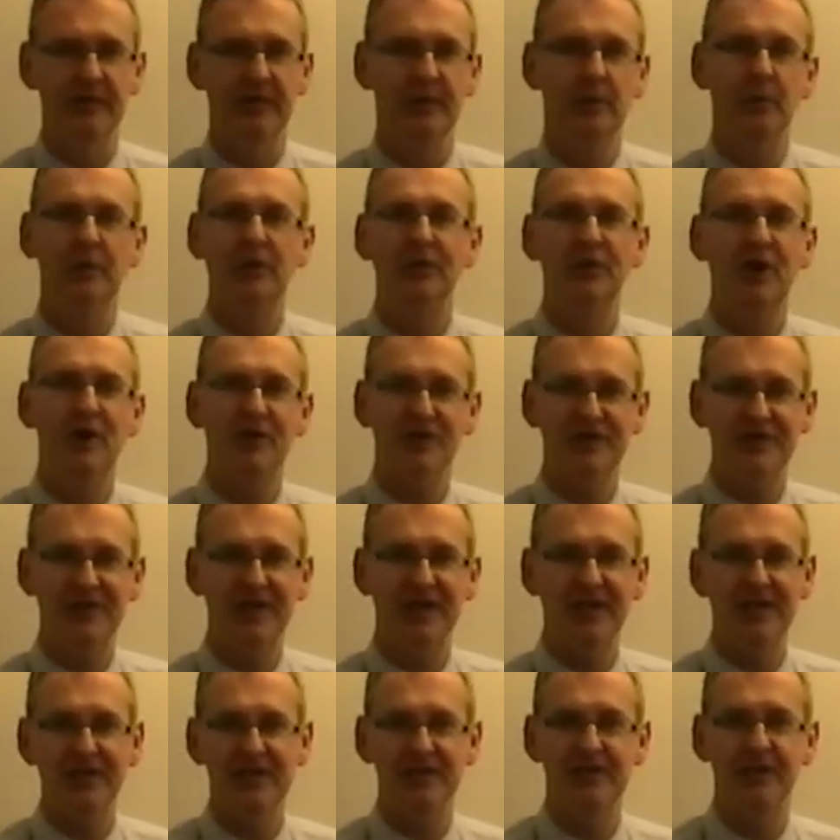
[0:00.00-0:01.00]
They will not
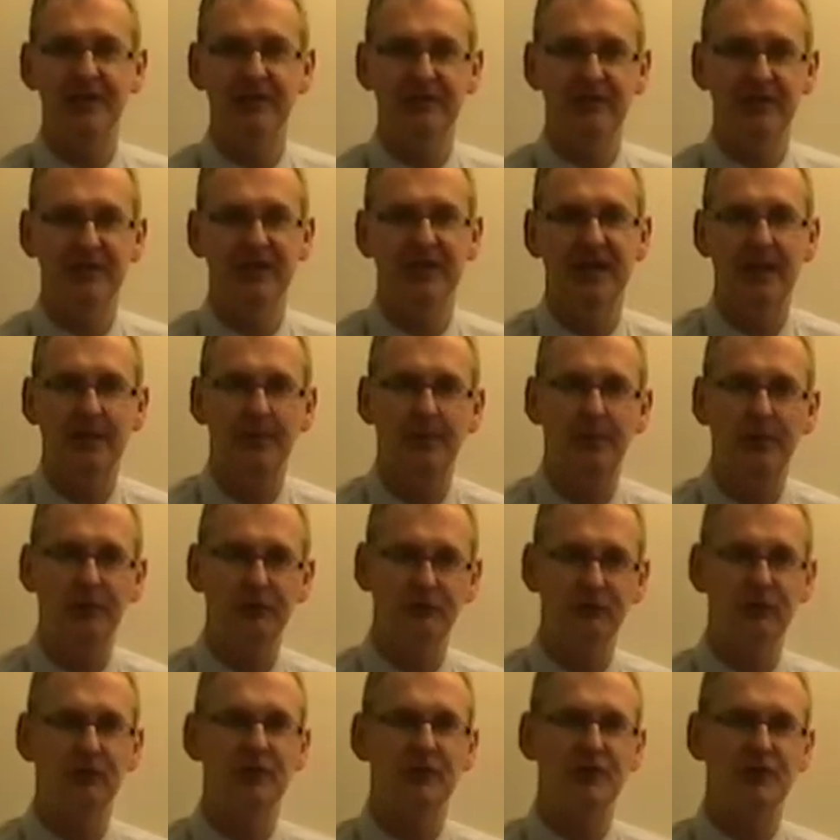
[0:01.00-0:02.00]
say to you, for example,
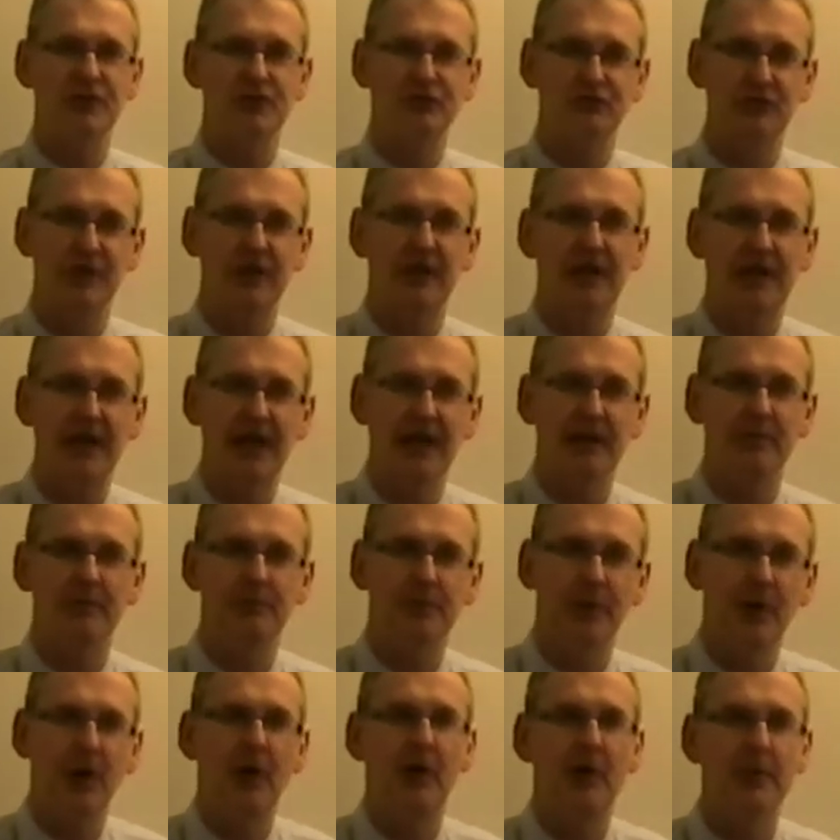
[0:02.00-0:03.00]
draw straight line
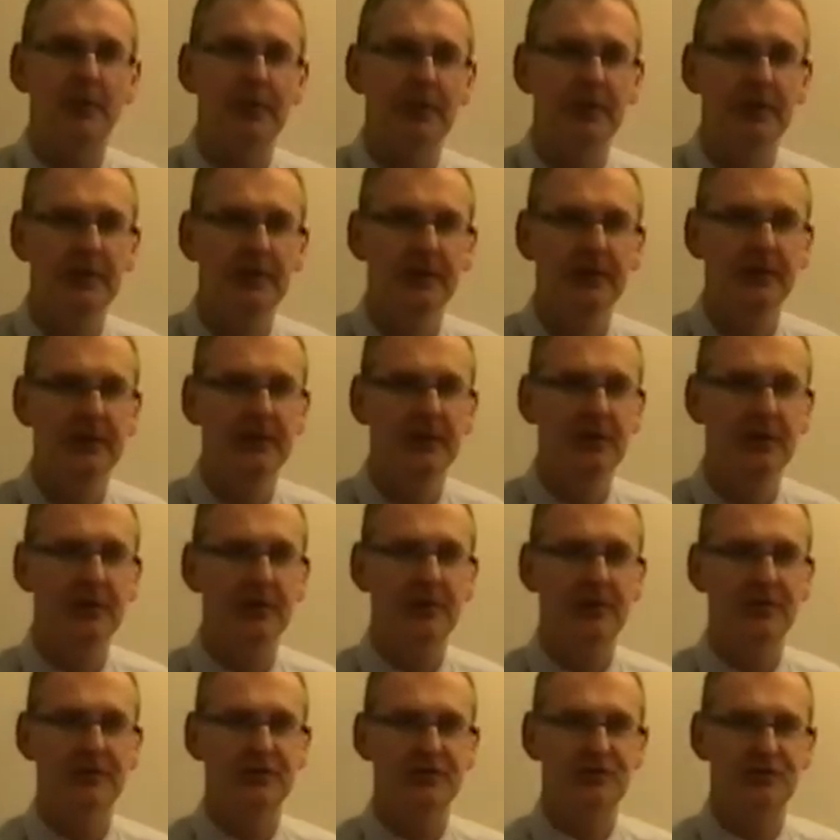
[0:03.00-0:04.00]
Bob
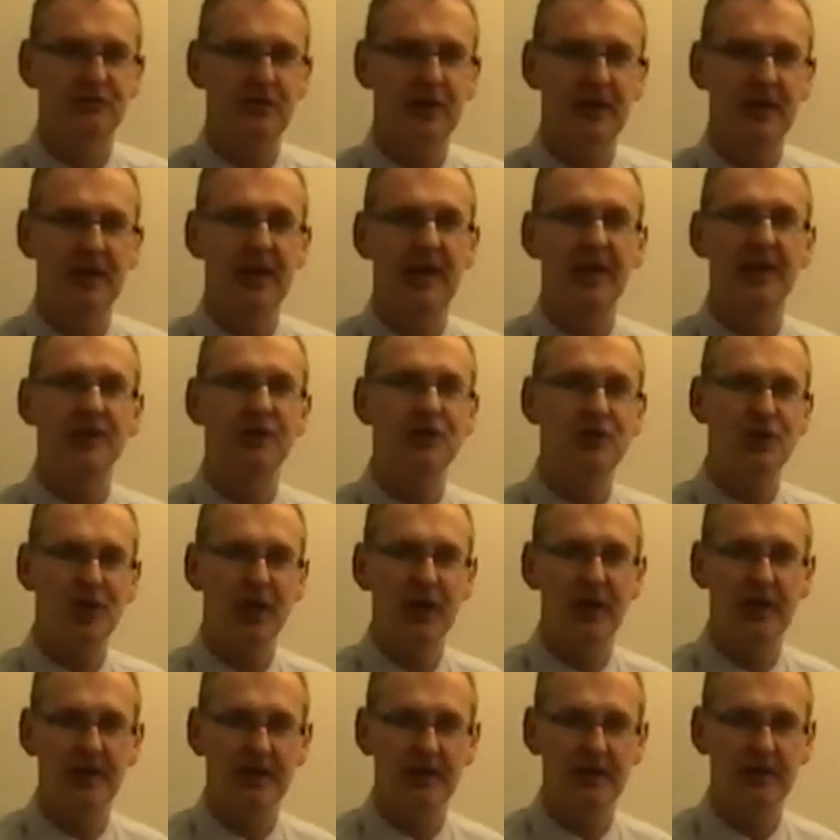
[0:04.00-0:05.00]
or straight line
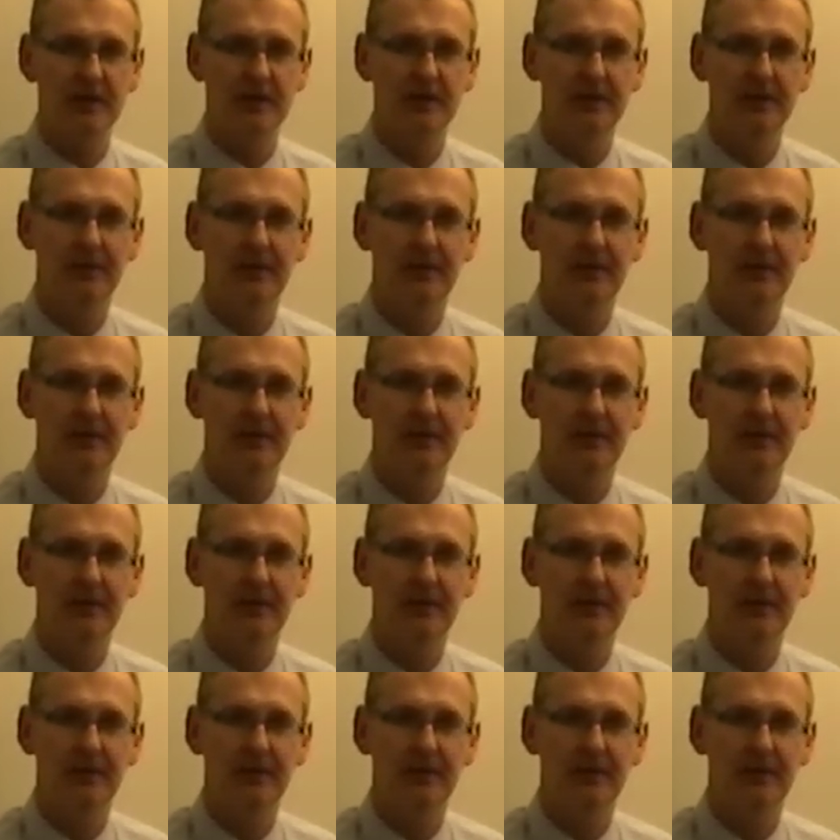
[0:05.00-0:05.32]
Jane,